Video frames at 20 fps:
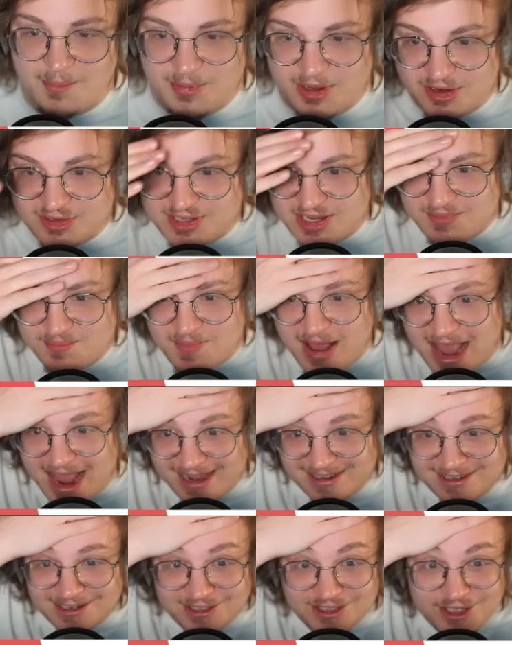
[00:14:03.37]
using
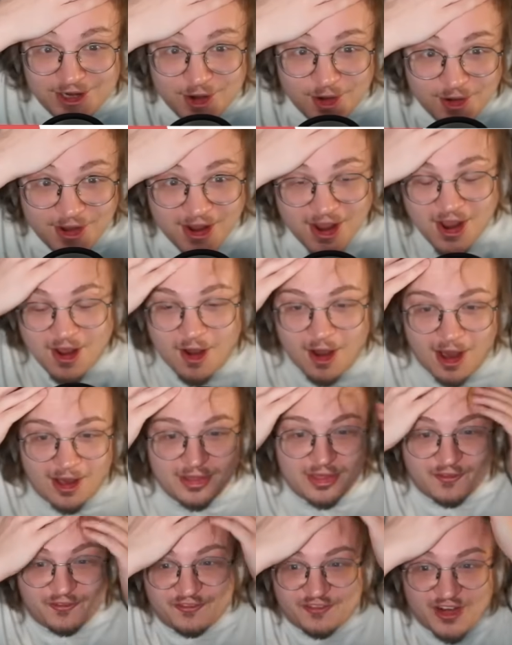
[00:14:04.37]
magnitude on
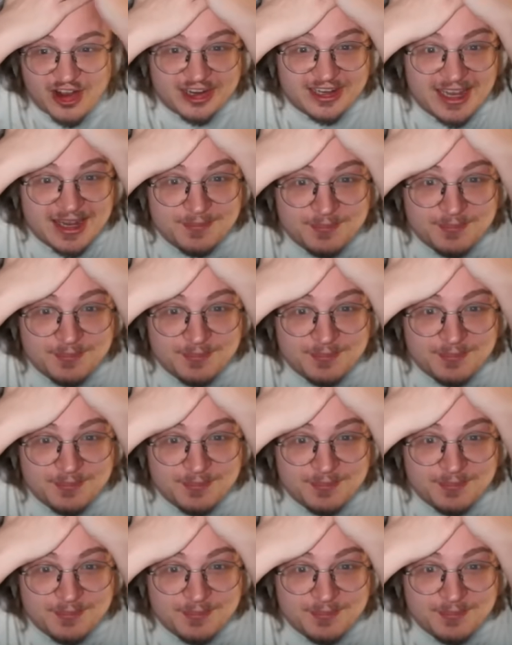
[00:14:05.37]
the fucking